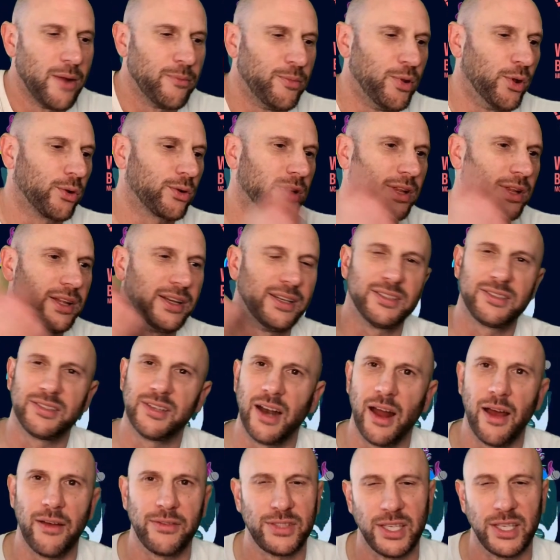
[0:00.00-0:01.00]
Bill Clinton's an
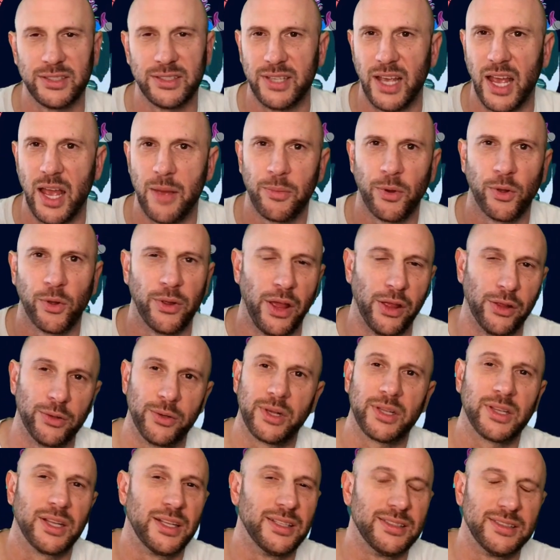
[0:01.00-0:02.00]
obvious example.
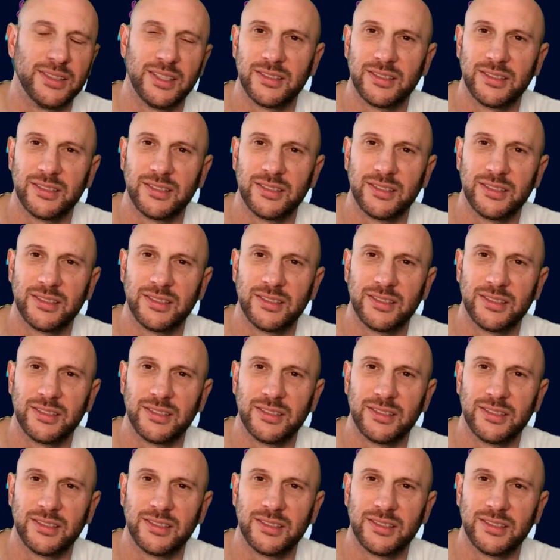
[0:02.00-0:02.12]
Hillary Clinton